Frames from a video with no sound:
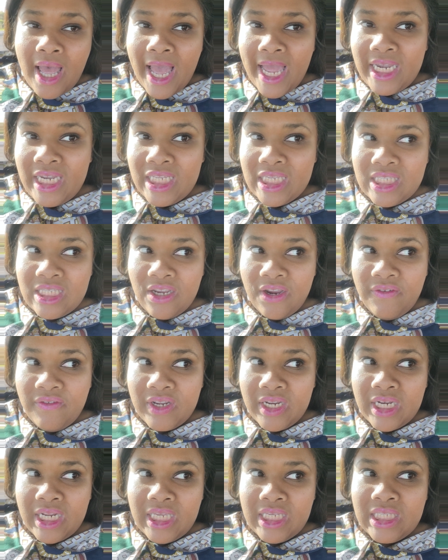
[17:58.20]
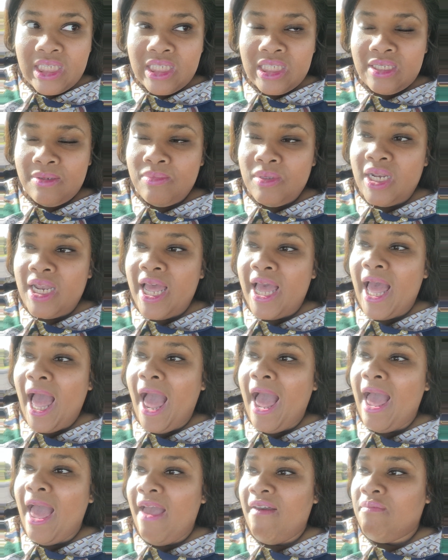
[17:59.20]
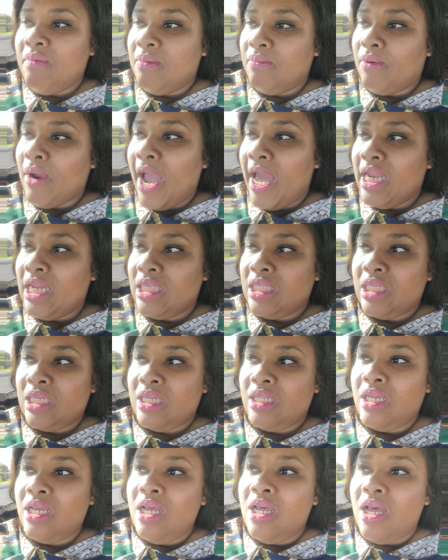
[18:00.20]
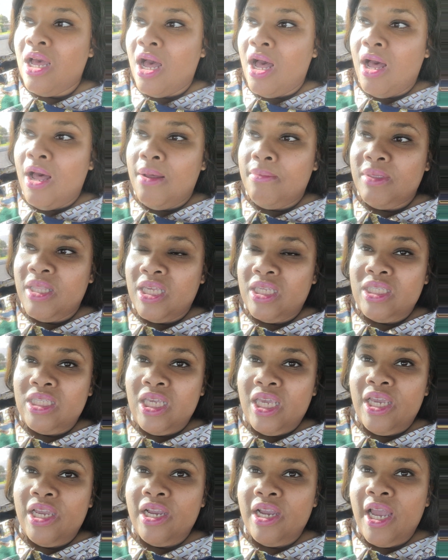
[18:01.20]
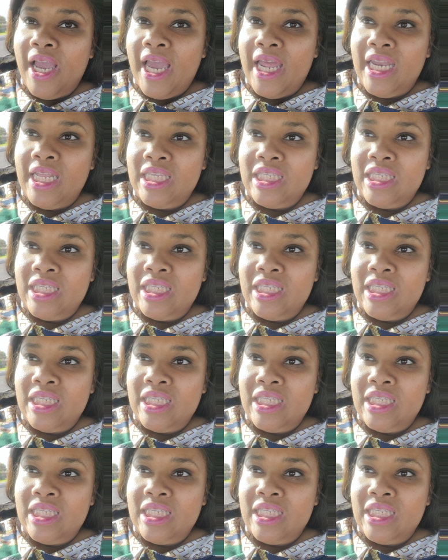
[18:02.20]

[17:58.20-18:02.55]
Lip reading: And deservingness is something that I have been practicing this year, and